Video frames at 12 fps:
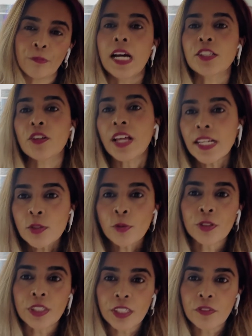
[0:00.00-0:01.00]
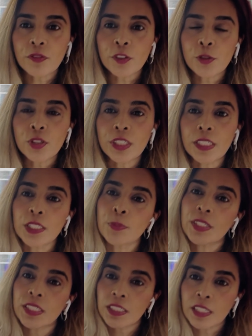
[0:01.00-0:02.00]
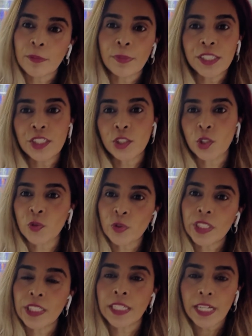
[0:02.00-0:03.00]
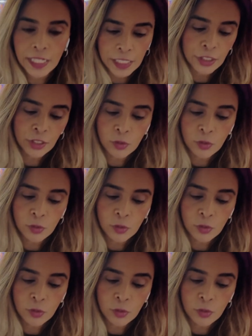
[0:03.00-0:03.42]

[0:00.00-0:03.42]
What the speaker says: And so that's where the confusion is, because then a patient will read, hey, you know